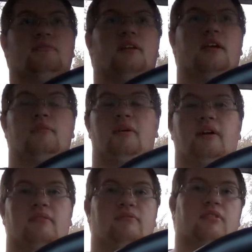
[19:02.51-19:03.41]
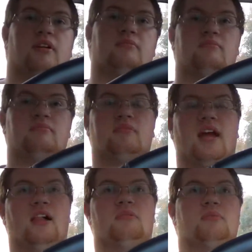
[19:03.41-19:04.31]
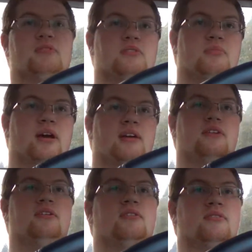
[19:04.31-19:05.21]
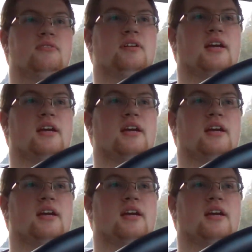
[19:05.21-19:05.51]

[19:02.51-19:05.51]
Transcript: and my front calipers are brand new.